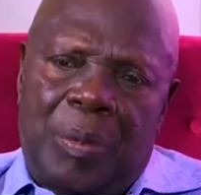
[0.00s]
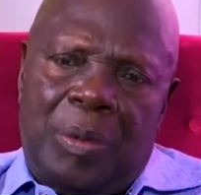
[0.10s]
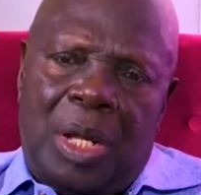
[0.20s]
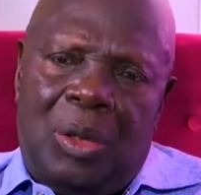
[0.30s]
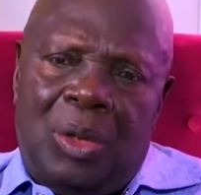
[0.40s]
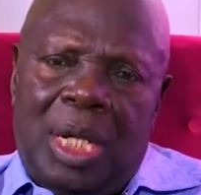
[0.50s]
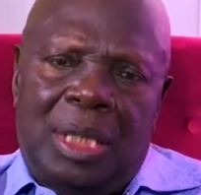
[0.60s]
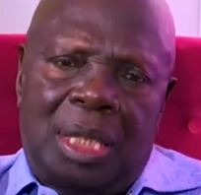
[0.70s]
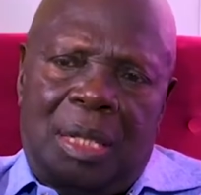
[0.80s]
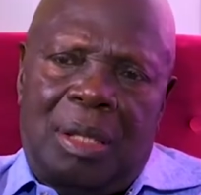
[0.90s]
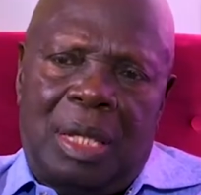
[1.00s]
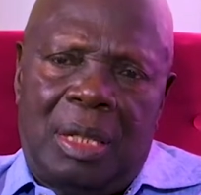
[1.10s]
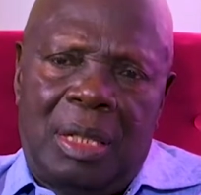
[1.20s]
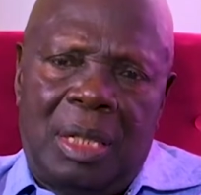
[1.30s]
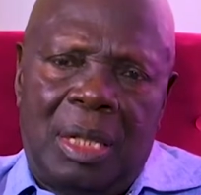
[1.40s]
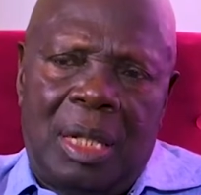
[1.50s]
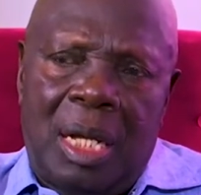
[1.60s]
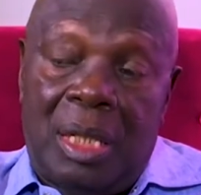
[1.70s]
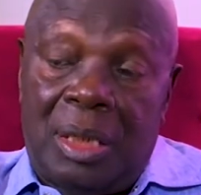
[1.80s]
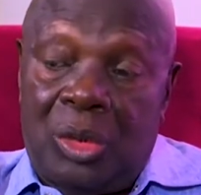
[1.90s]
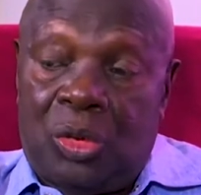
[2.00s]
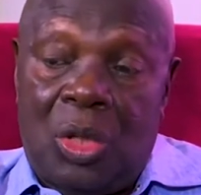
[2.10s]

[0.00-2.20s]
people are located there. I just